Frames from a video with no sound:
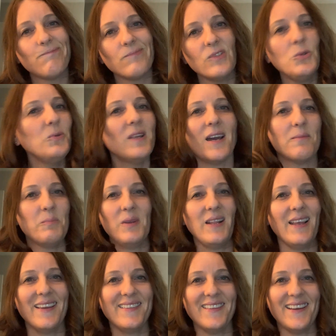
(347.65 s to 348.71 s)
Do not be
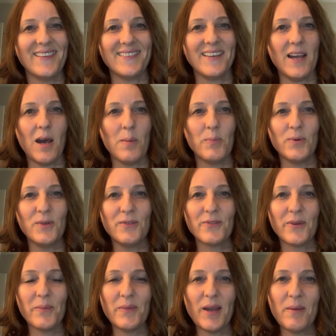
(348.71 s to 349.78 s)
like that couple
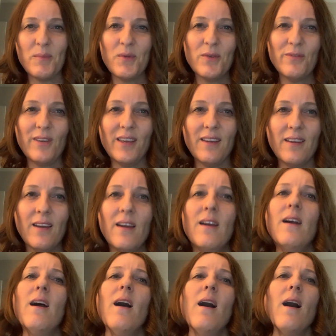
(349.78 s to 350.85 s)
from that movie.
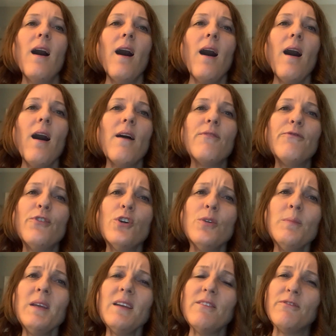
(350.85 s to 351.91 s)

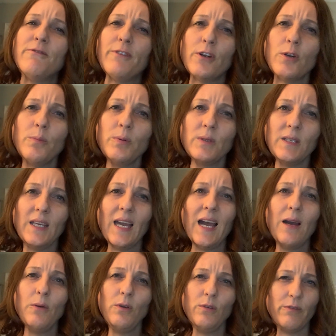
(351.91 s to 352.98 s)
Affirming verbally
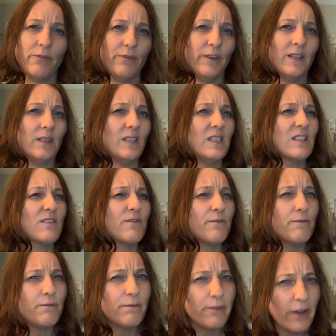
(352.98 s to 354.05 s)
how you feel is
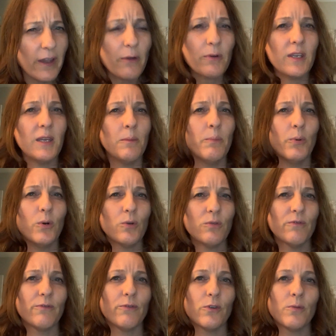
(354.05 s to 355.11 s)
very
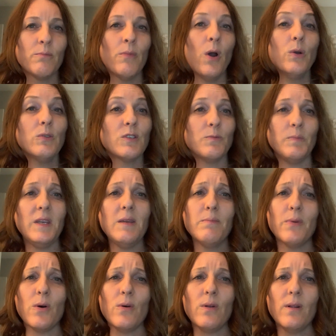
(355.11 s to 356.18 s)
important for most
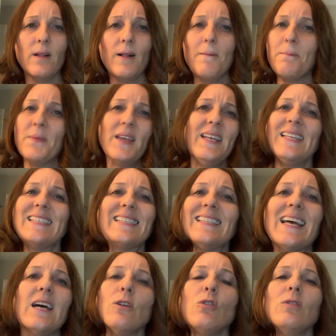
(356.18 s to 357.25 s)
people. It is
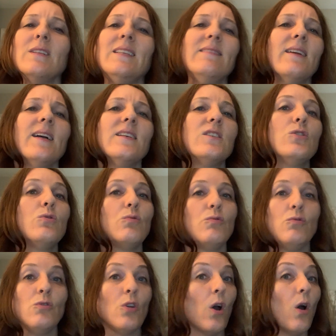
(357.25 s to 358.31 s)
not only nice to
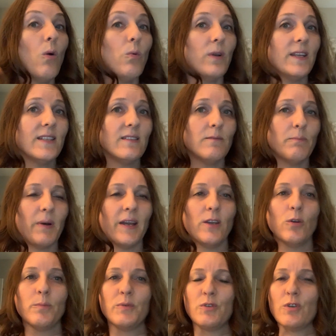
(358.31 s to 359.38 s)
know it by
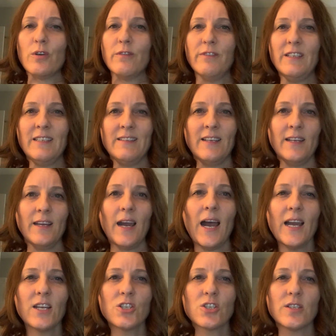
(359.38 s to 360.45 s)
observing their
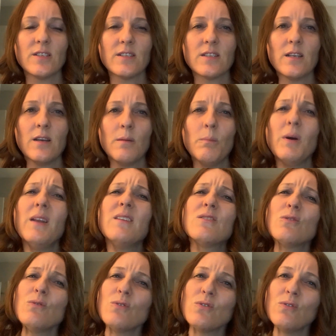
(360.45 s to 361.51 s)
actions, but it's
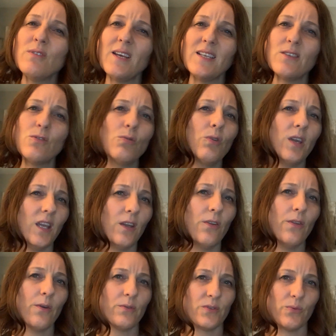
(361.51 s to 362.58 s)
also nice to hear
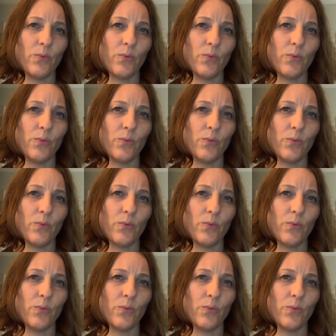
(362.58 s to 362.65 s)
those